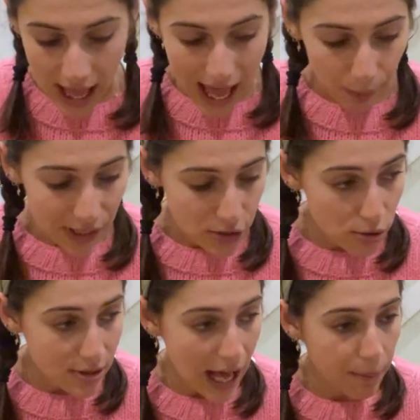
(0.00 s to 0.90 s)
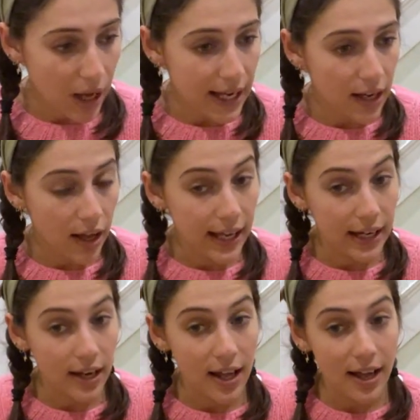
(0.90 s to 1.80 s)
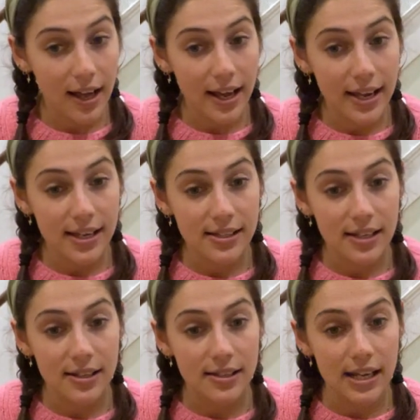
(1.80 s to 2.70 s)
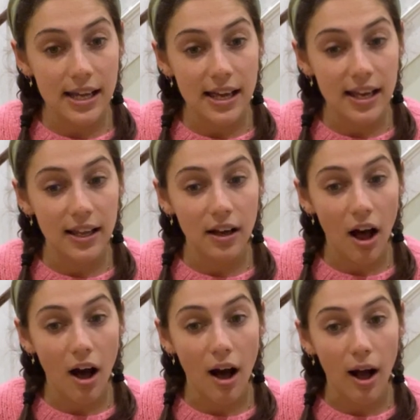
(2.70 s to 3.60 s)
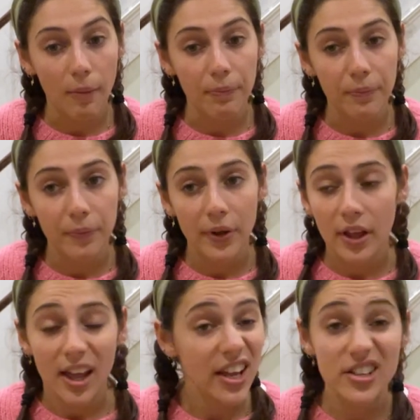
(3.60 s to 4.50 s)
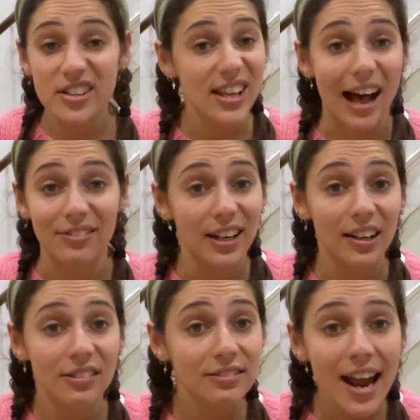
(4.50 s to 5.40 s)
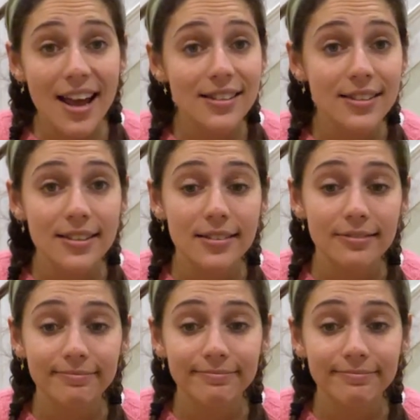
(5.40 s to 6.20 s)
And we do that by lying nice and still and calm and just having a little rest.